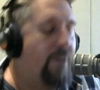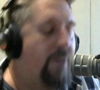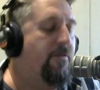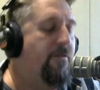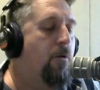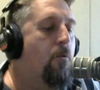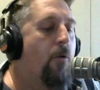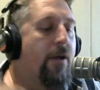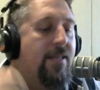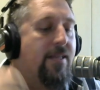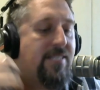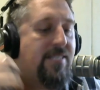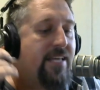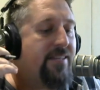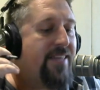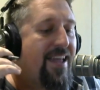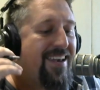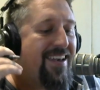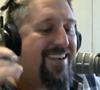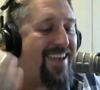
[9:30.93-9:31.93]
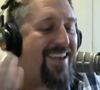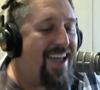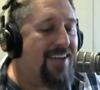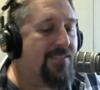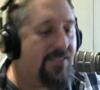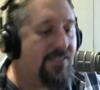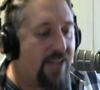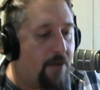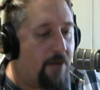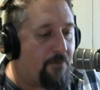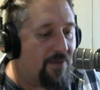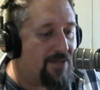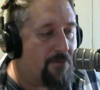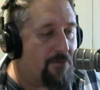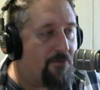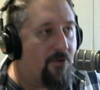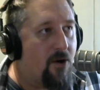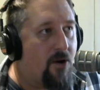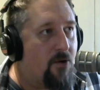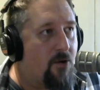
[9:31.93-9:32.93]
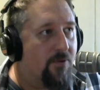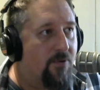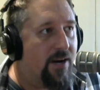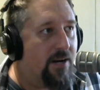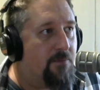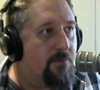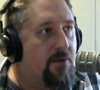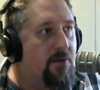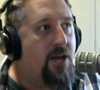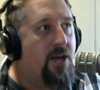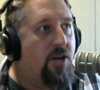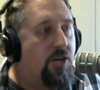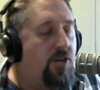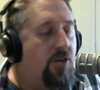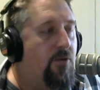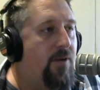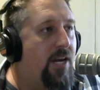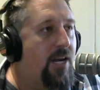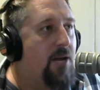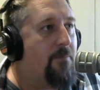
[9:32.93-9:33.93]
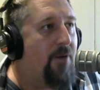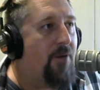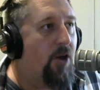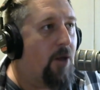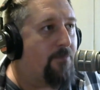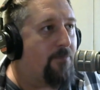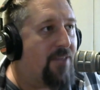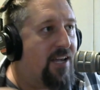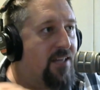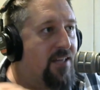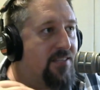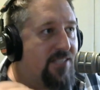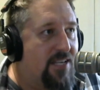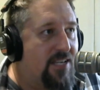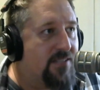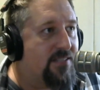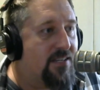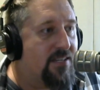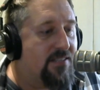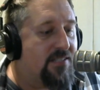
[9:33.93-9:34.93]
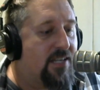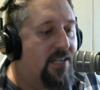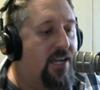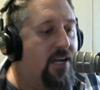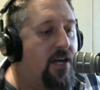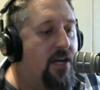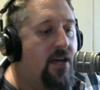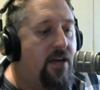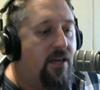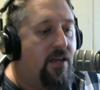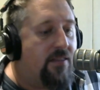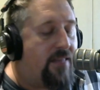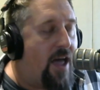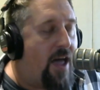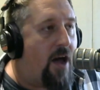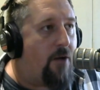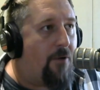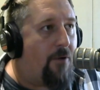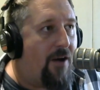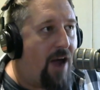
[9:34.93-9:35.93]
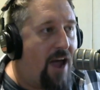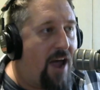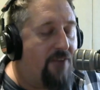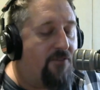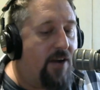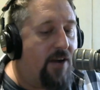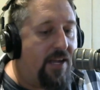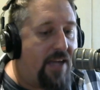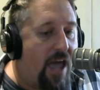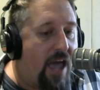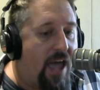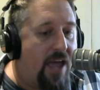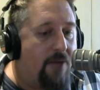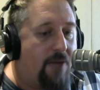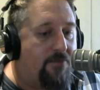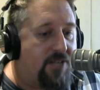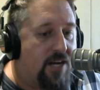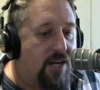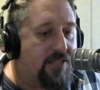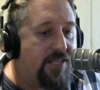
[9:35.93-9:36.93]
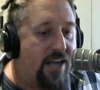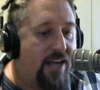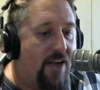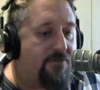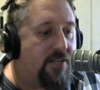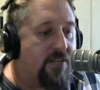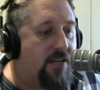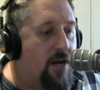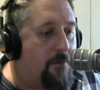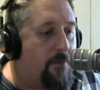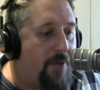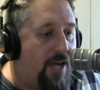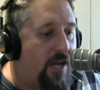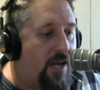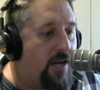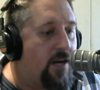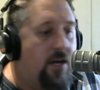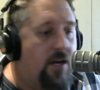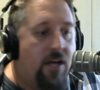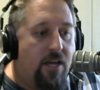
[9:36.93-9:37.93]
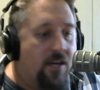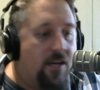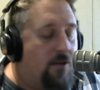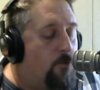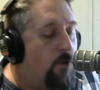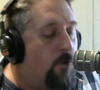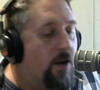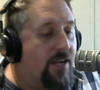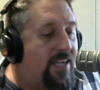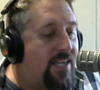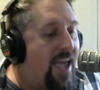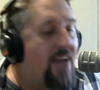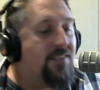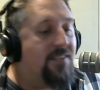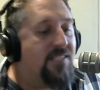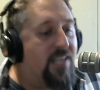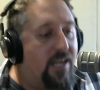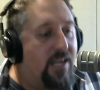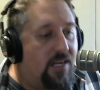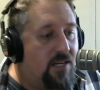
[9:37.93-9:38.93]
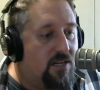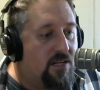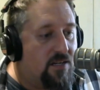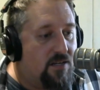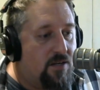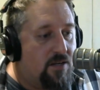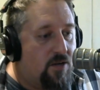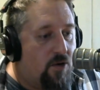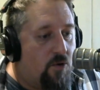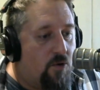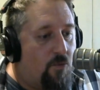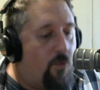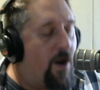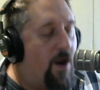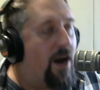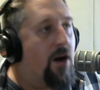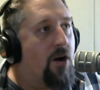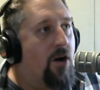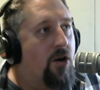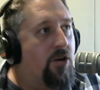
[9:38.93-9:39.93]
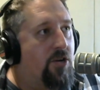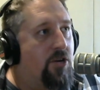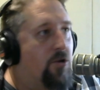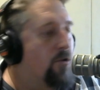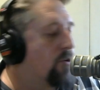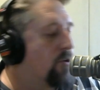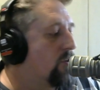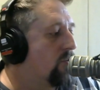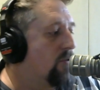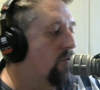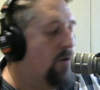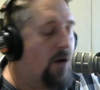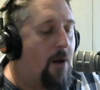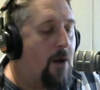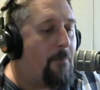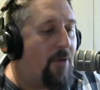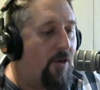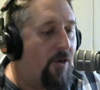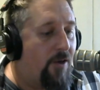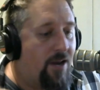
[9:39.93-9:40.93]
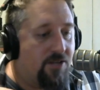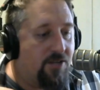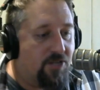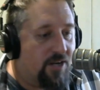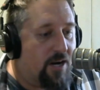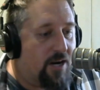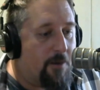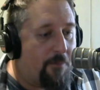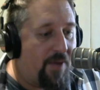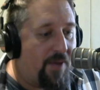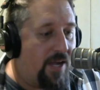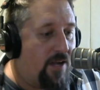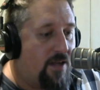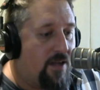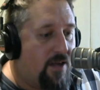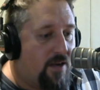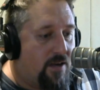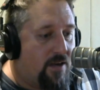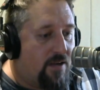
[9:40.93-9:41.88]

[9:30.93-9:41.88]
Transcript: If you want to take that next step as a program, you need to build up the consistency that every game doesn't have to come in. We're guessing where your abilities are going to be,